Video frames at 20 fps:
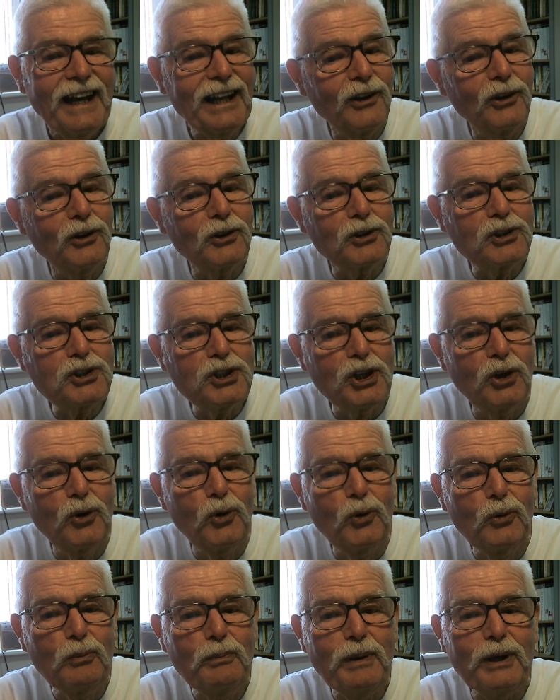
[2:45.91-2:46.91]
Hello,
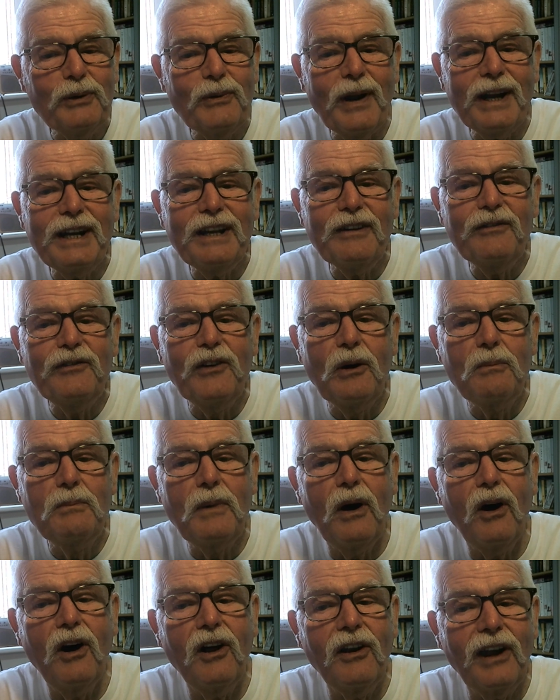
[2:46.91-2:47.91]
June. Be ready for
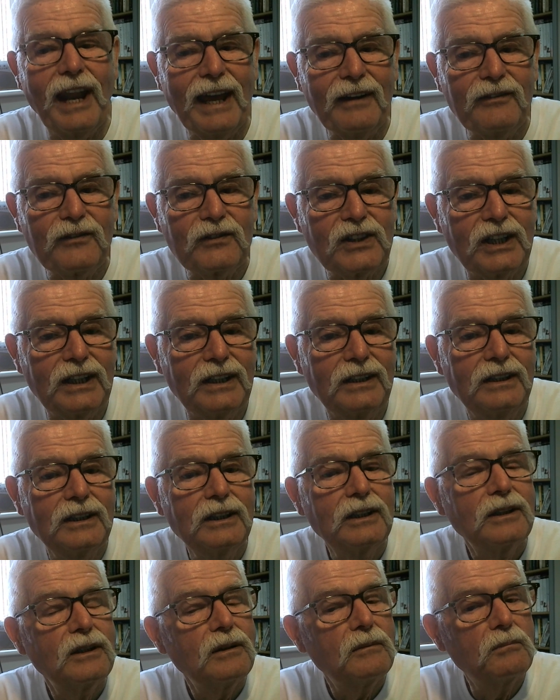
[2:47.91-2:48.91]
more
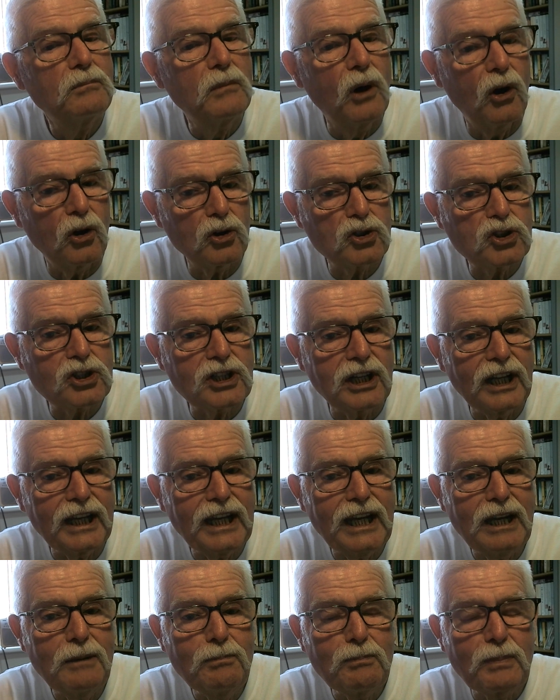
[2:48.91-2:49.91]
laughter, more
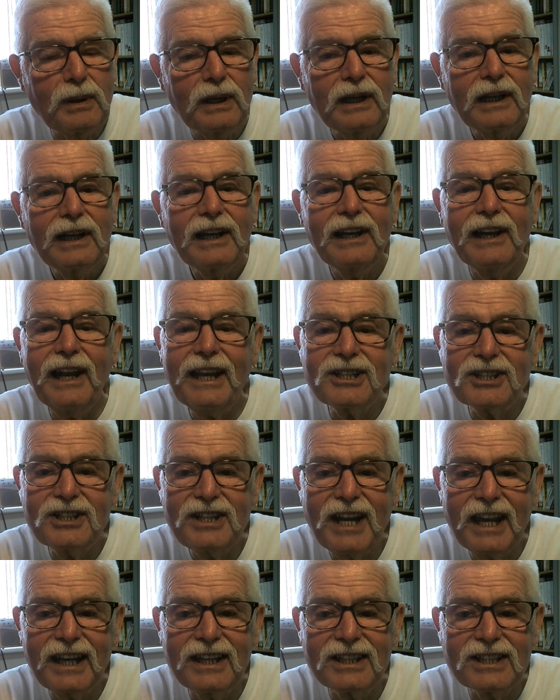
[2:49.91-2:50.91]
sleep,
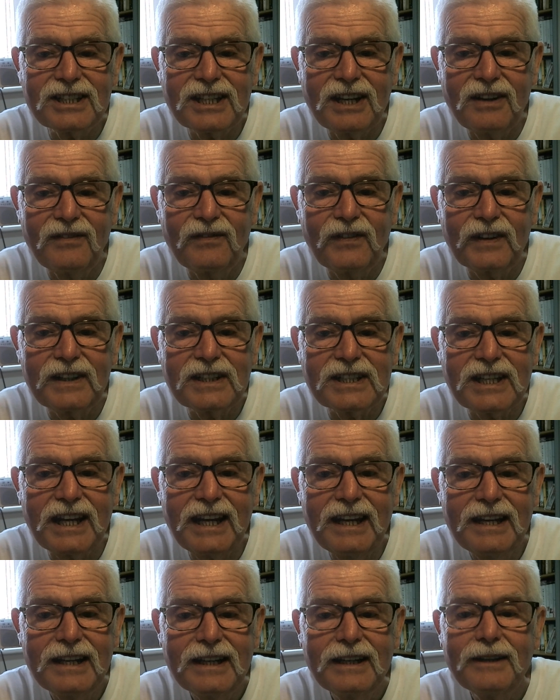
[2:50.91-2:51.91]
less
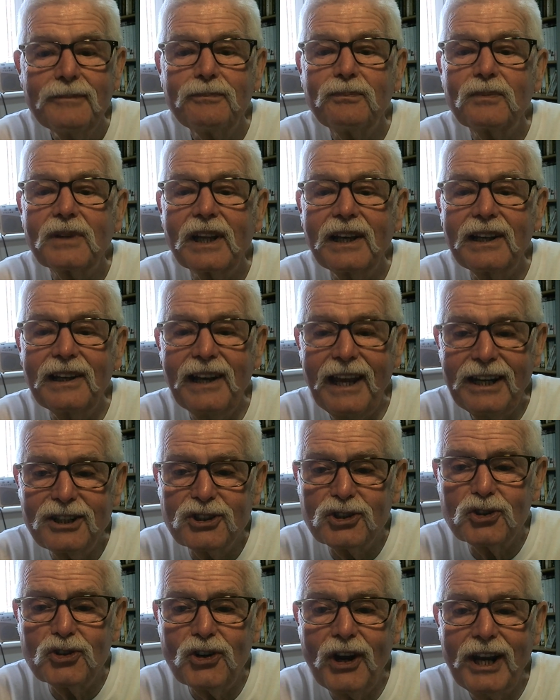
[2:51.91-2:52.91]
negativity,
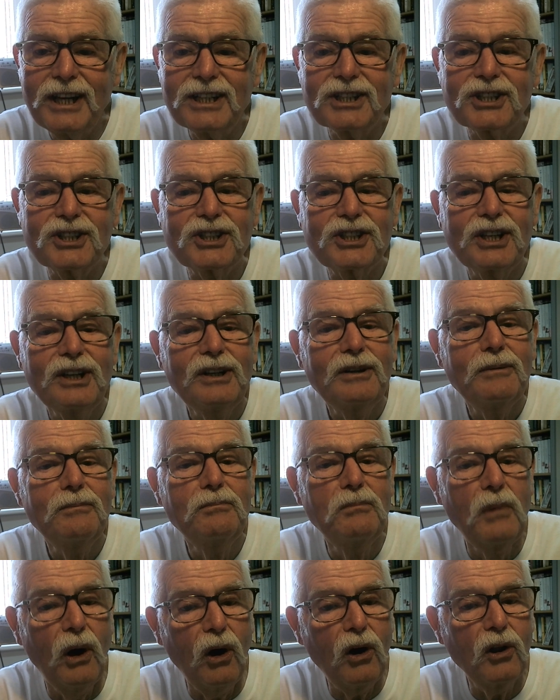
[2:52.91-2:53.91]
less stress,
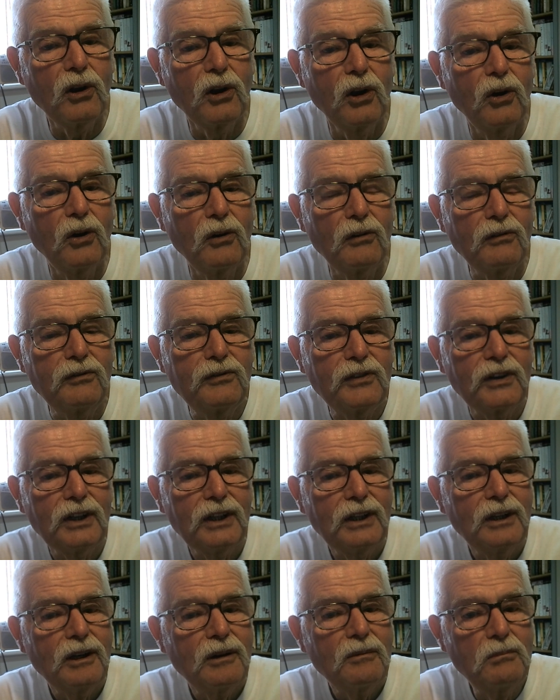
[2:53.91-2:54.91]
more love,
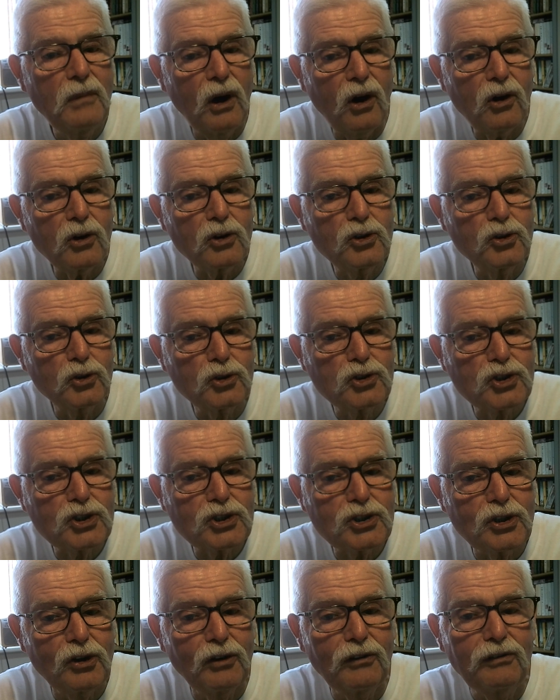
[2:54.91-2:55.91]
more good
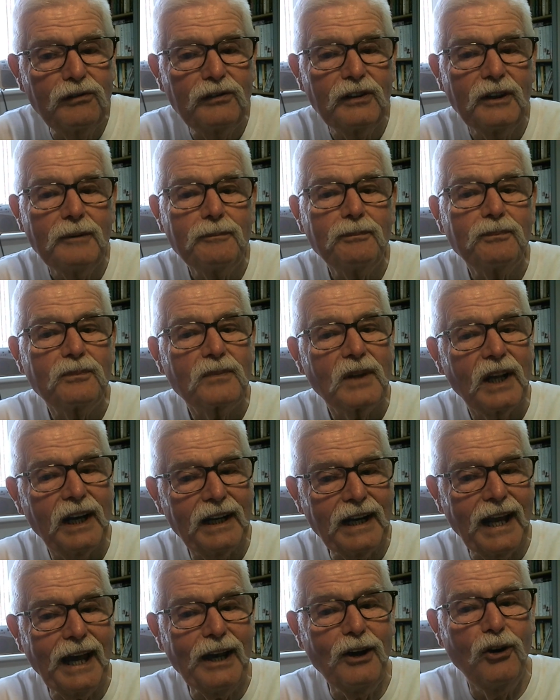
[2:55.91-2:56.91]
stuff
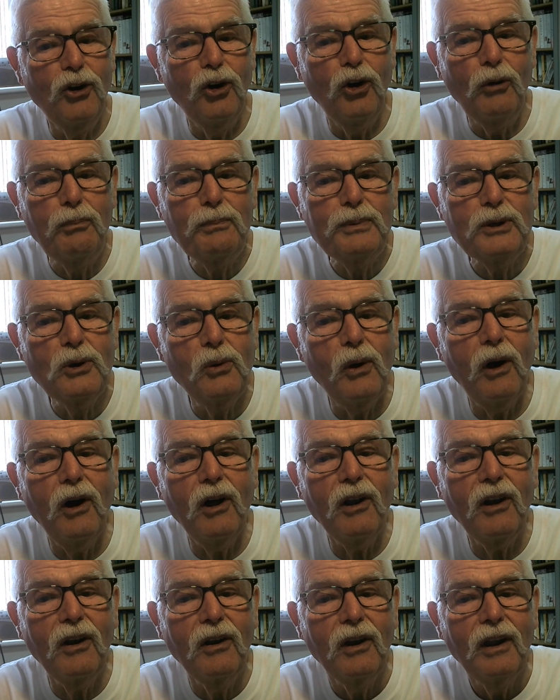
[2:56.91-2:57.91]
and I hope you
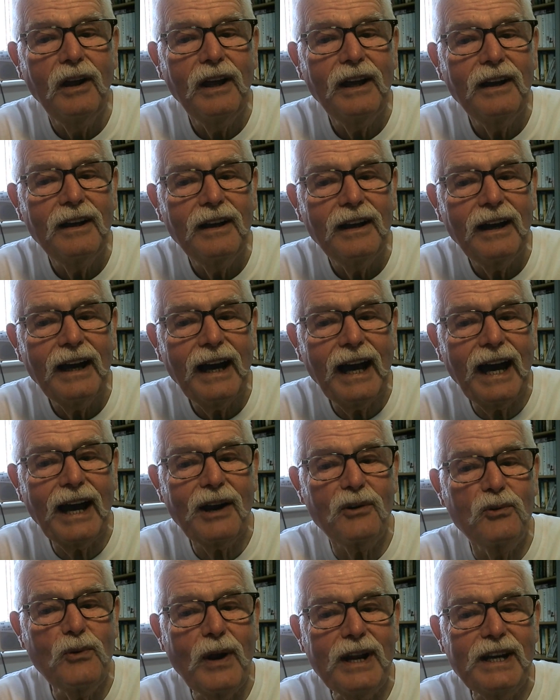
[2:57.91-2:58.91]
all
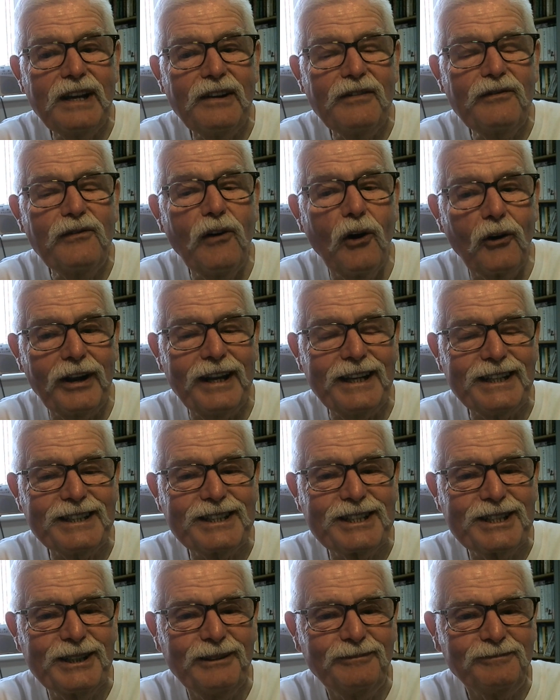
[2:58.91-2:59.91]
are ready for
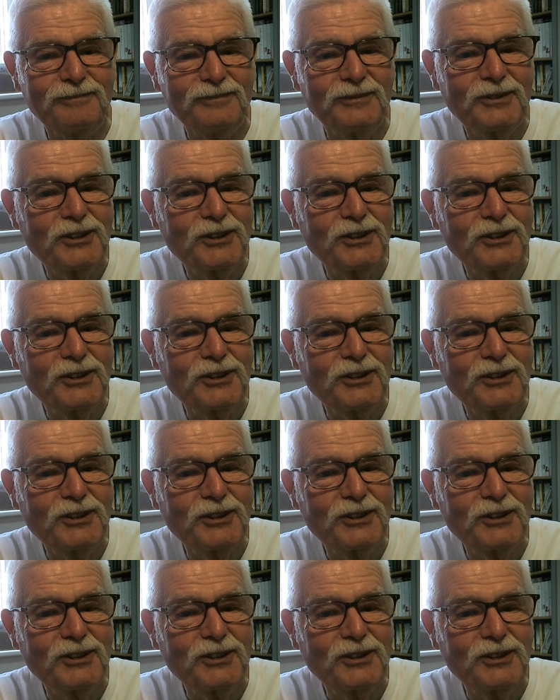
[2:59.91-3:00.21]
it.